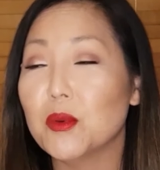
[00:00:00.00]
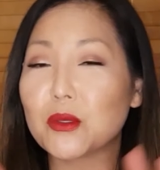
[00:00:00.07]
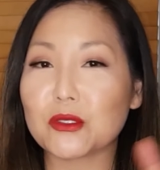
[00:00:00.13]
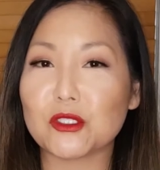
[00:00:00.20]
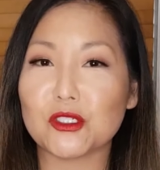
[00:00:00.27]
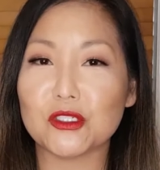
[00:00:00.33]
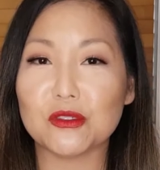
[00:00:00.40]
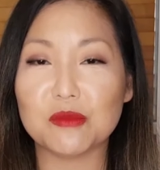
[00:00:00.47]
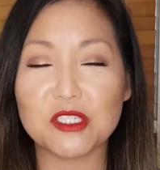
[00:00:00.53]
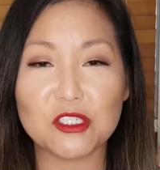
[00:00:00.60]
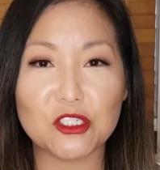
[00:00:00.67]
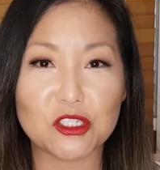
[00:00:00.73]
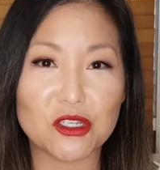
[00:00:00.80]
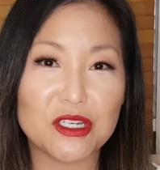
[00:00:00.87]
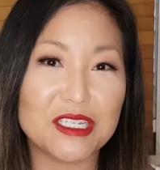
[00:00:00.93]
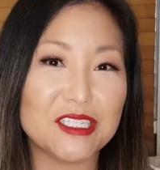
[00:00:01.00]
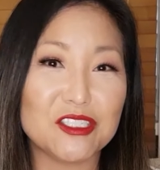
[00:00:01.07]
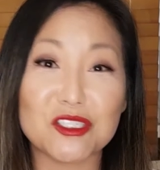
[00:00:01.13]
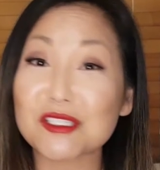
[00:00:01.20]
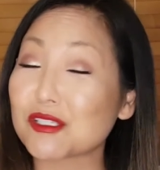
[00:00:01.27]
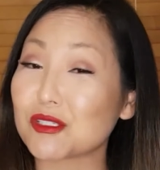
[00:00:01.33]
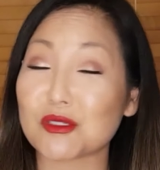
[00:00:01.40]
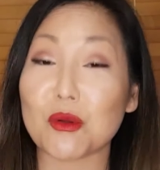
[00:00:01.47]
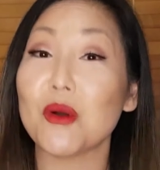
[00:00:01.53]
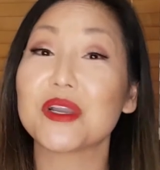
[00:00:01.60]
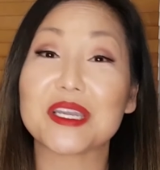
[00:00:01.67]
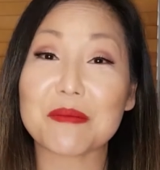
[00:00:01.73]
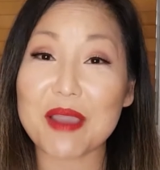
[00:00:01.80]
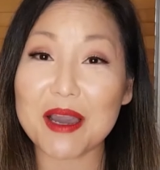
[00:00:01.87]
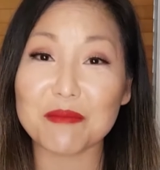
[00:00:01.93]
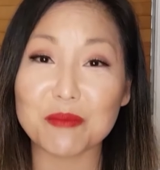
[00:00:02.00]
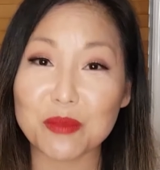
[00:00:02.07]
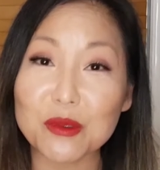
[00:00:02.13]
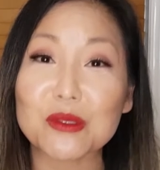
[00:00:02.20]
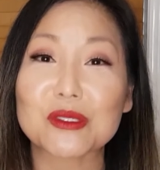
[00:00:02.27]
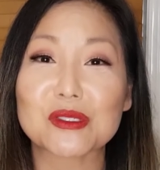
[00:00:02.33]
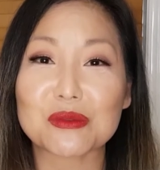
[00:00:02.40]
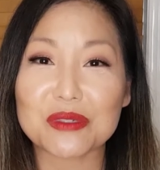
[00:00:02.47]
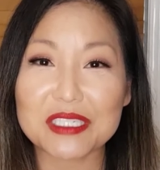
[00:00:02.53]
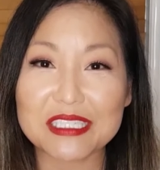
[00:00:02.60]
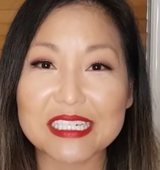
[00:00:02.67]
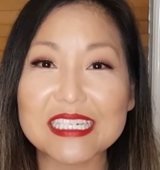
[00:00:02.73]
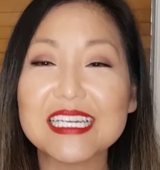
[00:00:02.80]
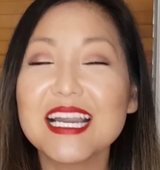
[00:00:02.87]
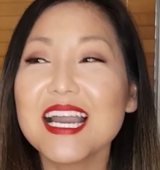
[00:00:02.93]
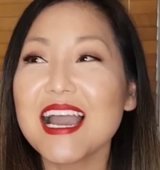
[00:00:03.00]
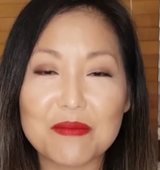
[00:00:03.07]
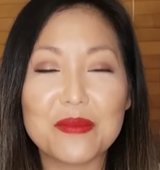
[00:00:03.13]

booktubing journey just talking about books really.